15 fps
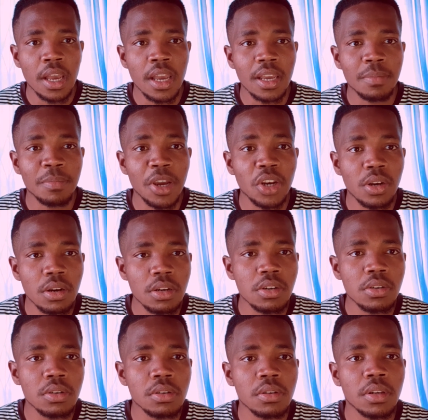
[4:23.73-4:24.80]
it might not
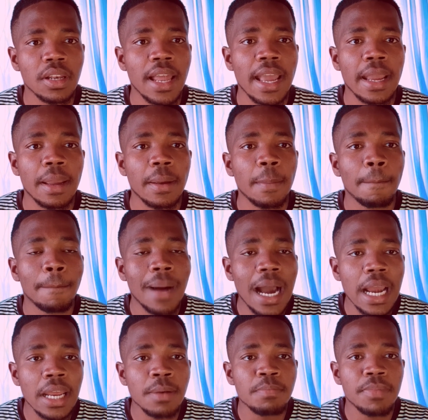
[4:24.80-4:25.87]
look like
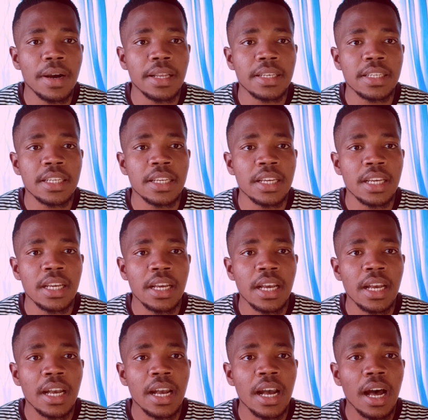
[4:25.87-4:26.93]
mine, but
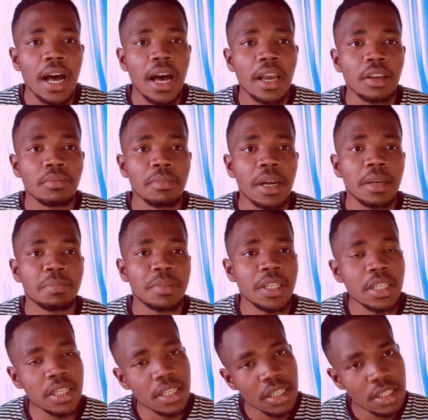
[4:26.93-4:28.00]
uh, you might
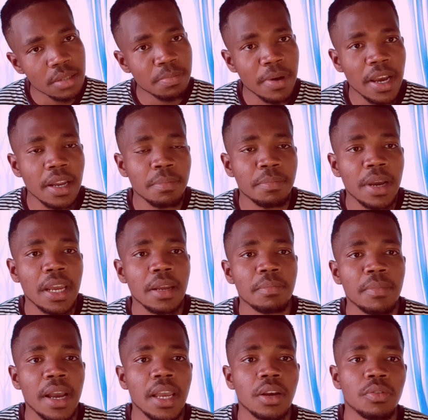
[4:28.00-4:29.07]
be inspired by
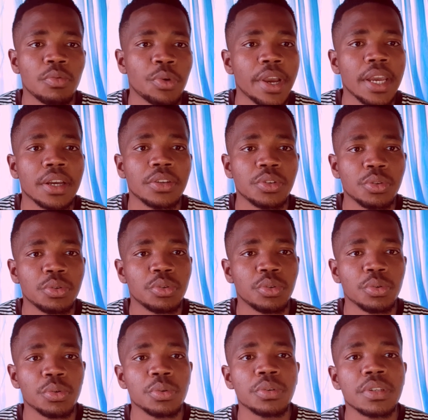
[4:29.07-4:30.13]
my work to
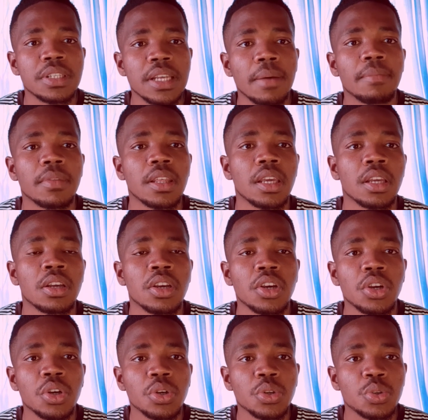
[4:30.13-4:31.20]
do something.
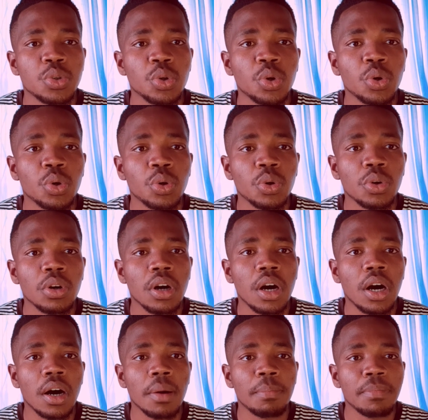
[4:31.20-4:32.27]
So
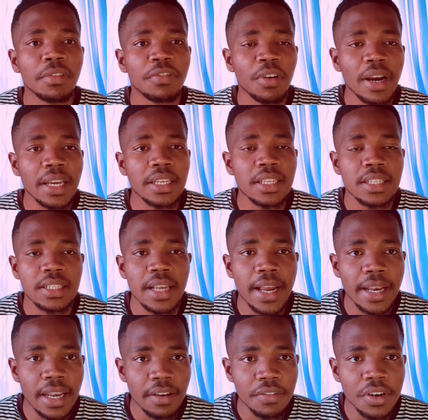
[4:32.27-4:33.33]
uh, before I design
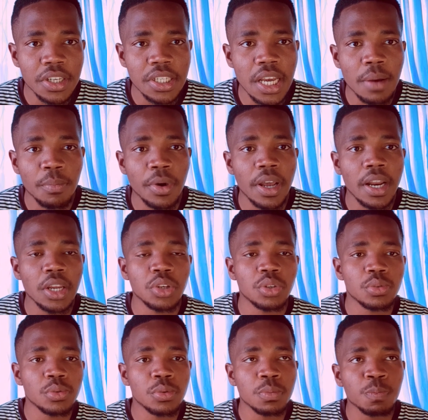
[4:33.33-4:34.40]
every time what I
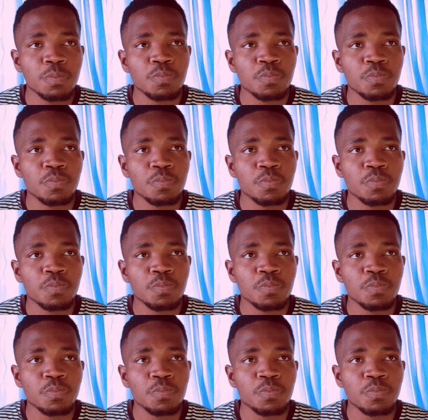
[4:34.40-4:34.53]
do,